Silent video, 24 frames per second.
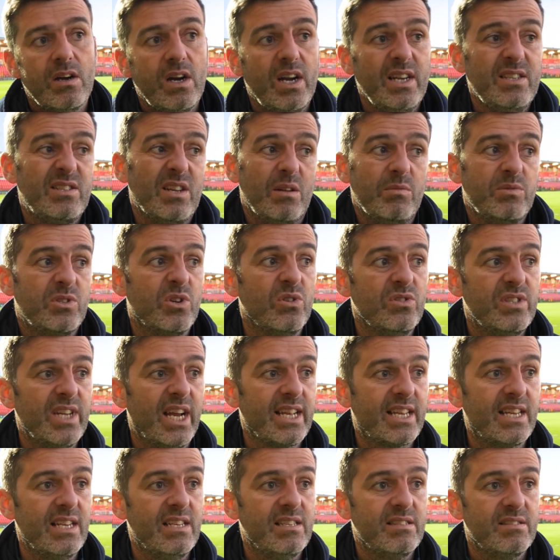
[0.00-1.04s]
I thought it was a good
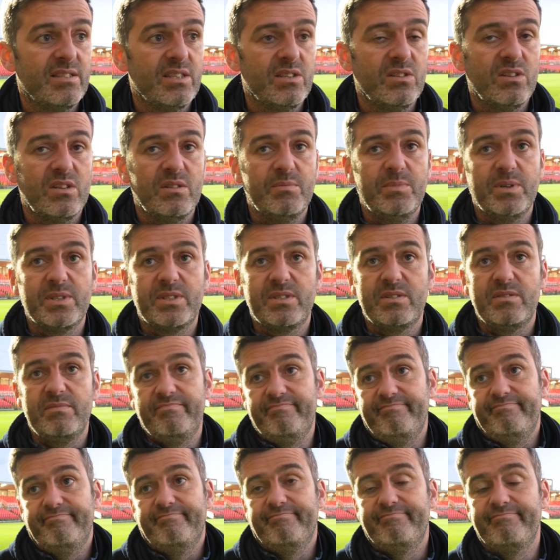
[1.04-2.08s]
tackle, but
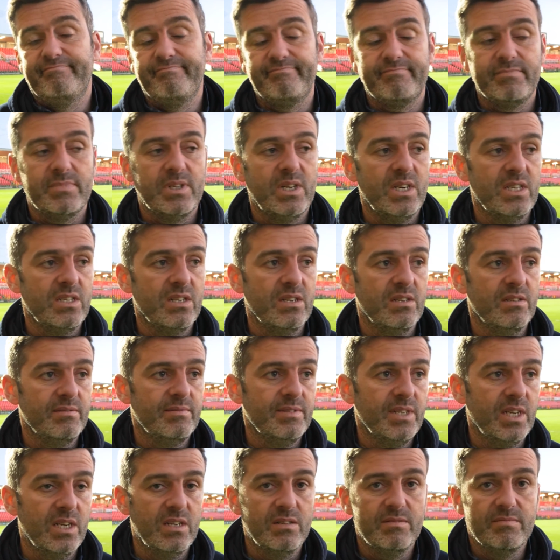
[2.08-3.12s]
I
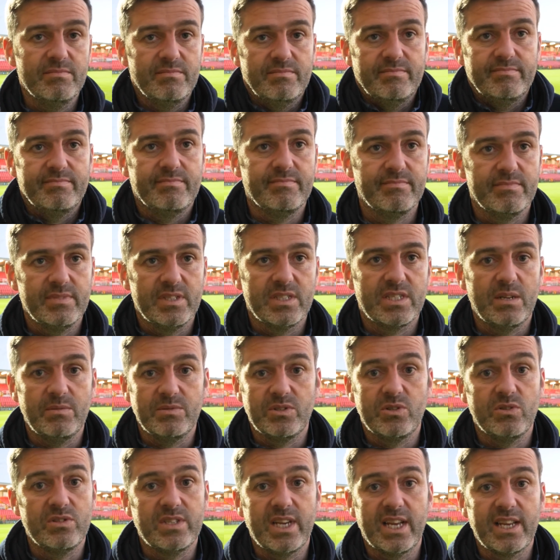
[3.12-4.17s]
thought it
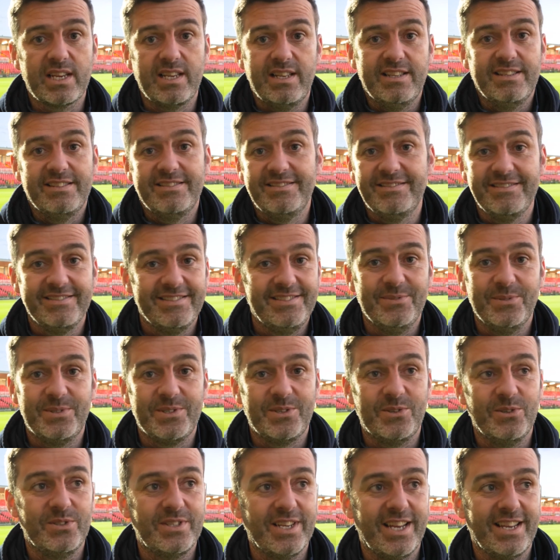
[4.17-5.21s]
was a good tackle. It was
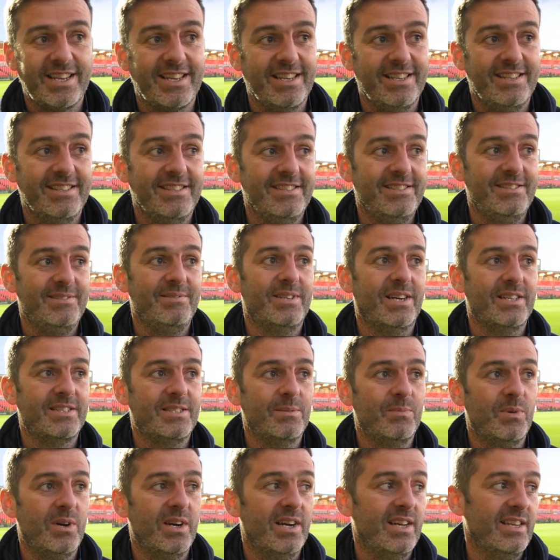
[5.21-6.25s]
a good tackle. He got
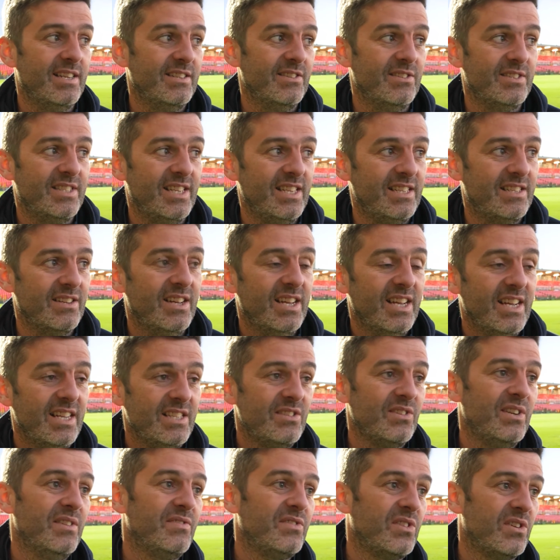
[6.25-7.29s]
the ball. I don't think the
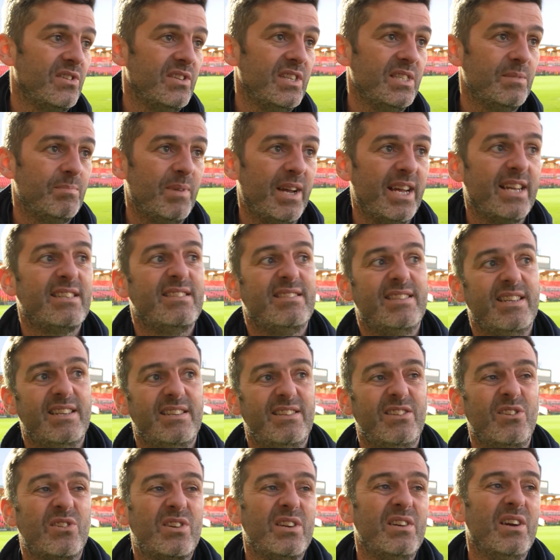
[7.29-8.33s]
ref turned his back.
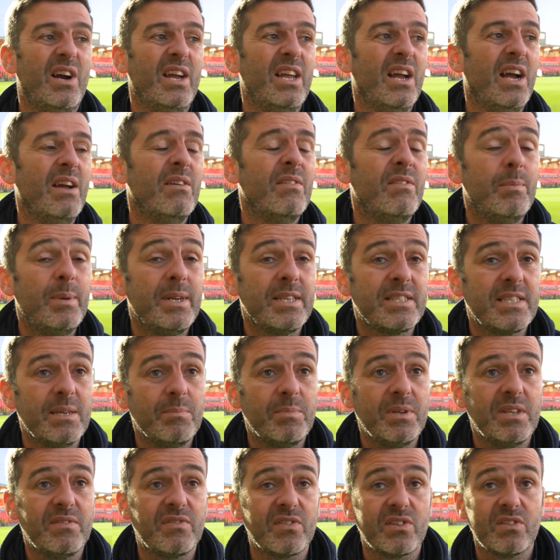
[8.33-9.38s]
Look, I have a bit of
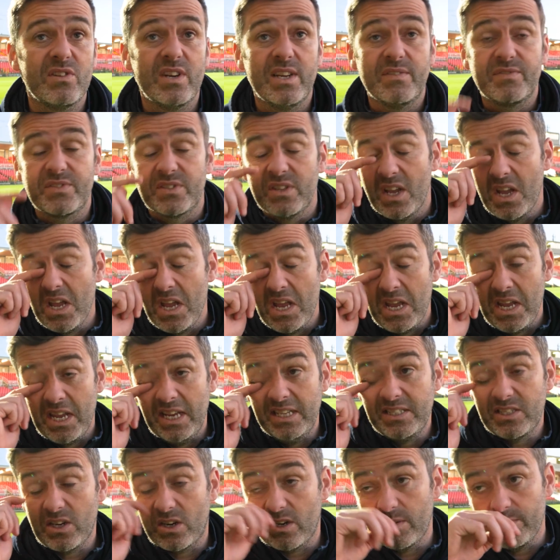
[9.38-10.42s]
sympathy for the refs
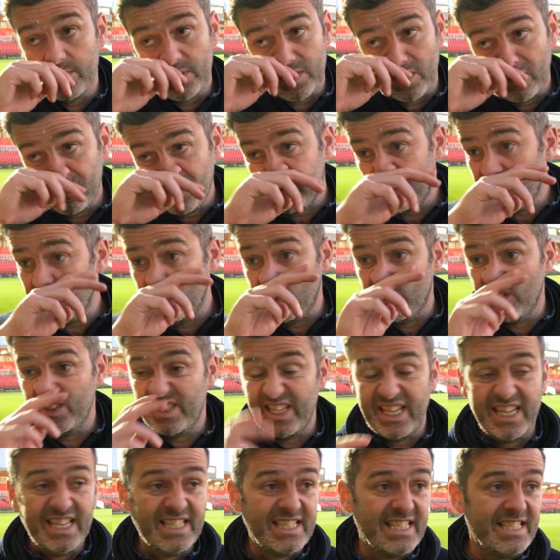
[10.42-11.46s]
in terms of
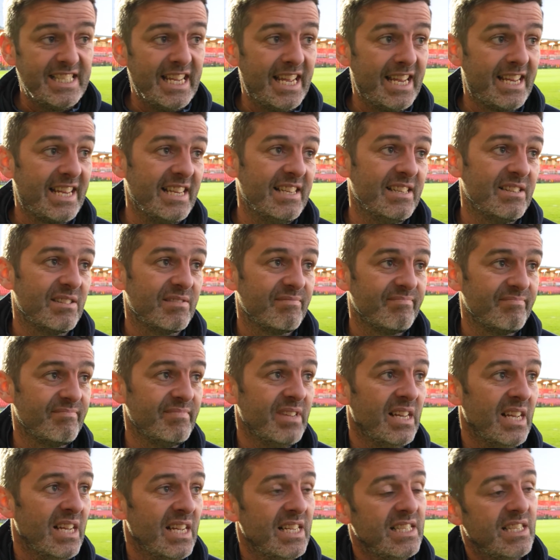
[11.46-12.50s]
they hit the deck and
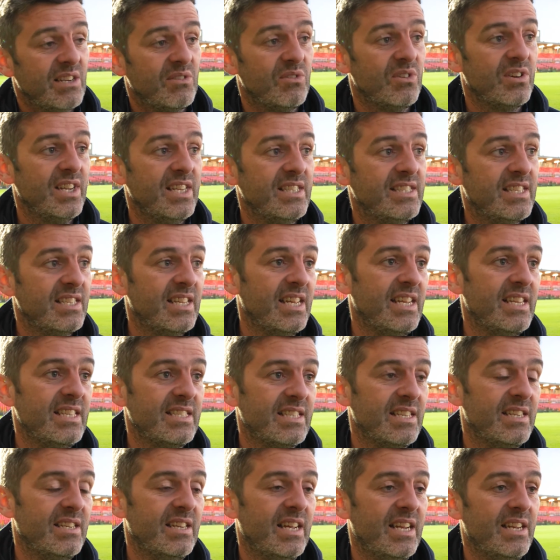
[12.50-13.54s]
they run into
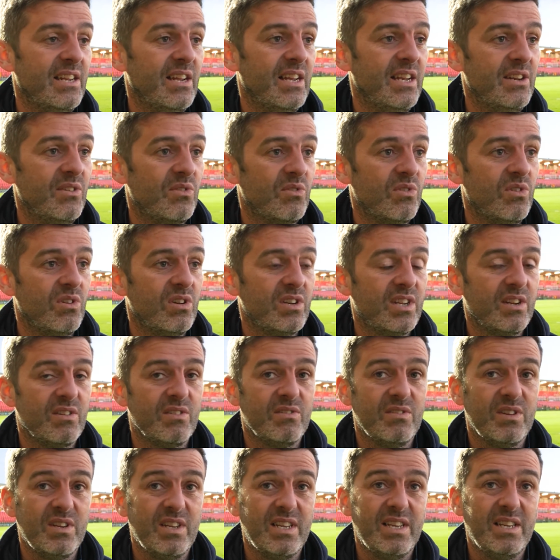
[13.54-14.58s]
things and the roll.
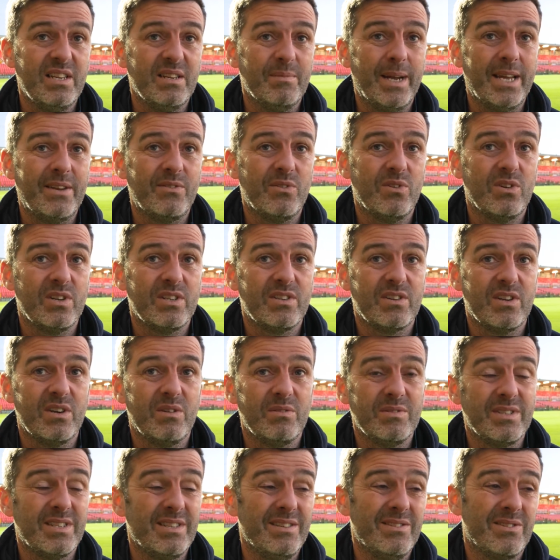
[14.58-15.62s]
A man rolled
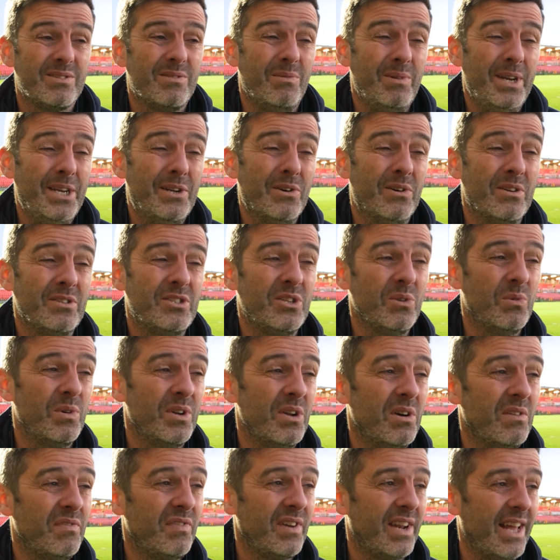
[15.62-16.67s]
around. Look, we don't do
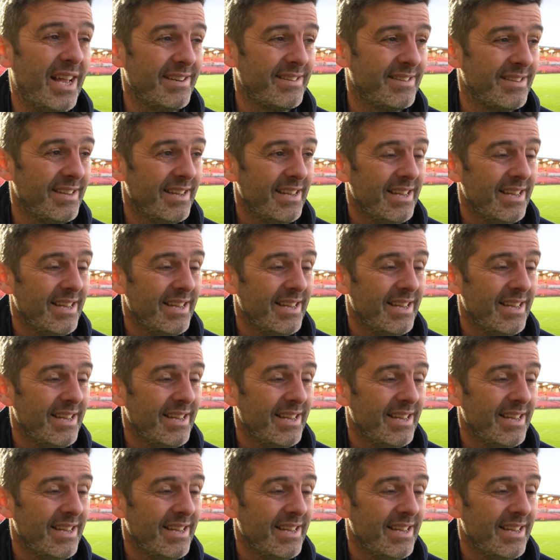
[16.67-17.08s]
enough of that.